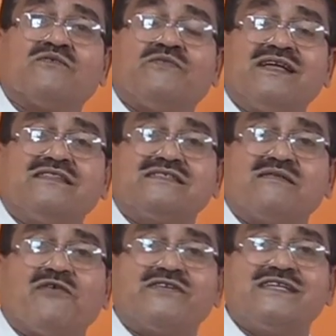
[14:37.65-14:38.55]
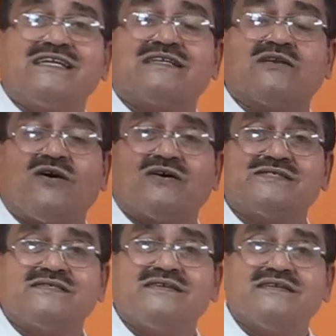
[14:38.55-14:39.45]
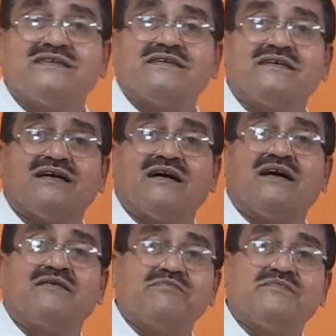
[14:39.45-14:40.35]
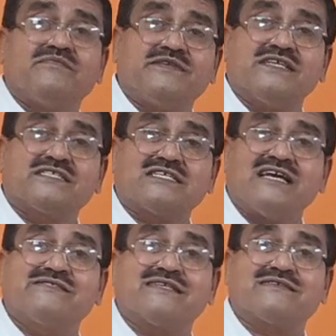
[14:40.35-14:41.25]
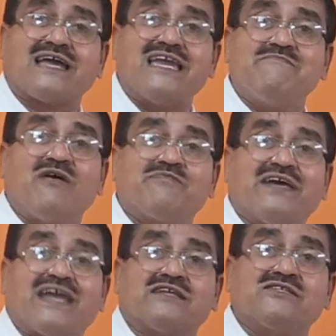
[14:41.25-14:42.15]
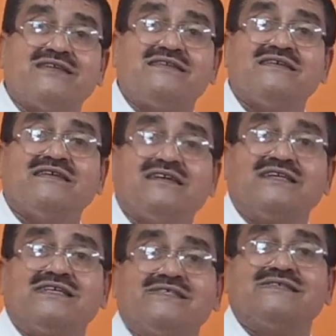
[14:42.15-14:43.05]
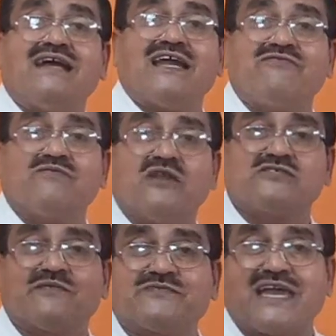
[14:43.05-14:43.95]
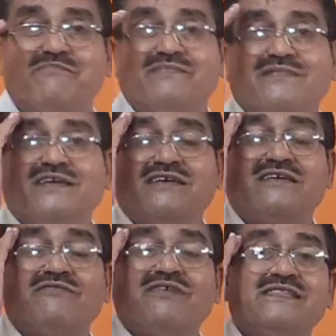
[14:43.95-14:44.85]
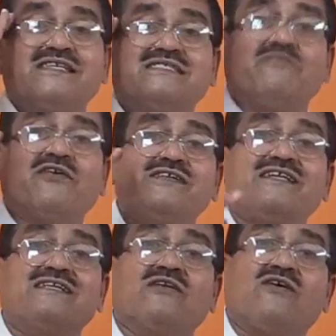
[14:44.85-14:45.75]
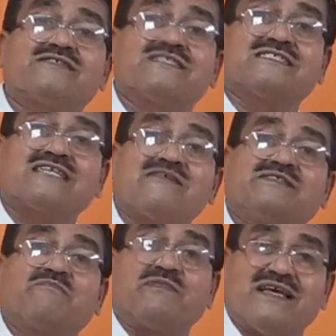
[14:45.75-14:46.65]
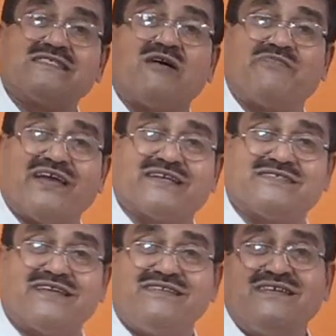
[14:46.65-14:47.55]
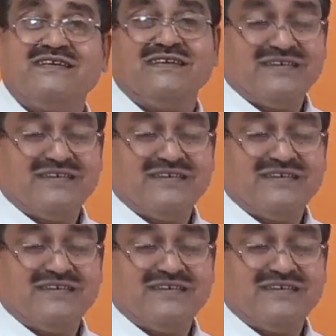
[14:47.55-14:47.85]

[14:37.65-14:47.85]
When the subordinate clause describes the time of the action, it is adverb clause of time. When the subordinate clause describes the place of the action,